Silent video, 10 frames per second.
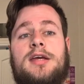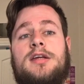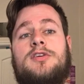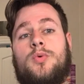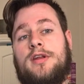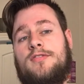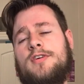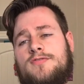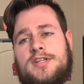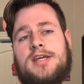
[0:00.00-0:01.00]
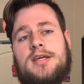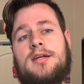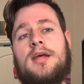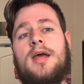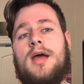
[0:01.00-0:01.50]
in
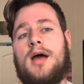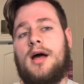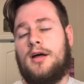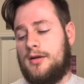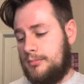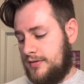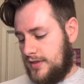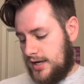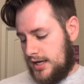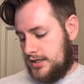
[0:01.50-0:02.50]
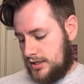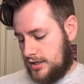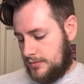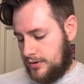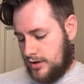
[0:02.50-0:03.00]
2015, they ended
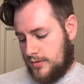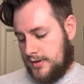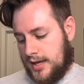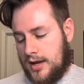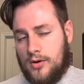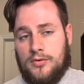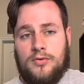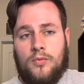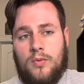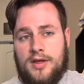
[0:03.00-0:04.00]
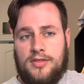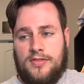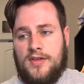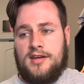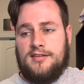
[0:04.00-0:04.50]
up coming out with
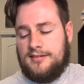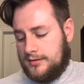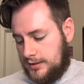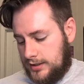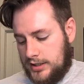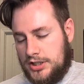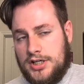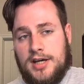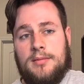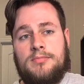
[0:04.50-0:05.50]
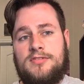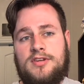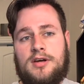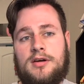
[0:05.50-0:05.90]
this Lily James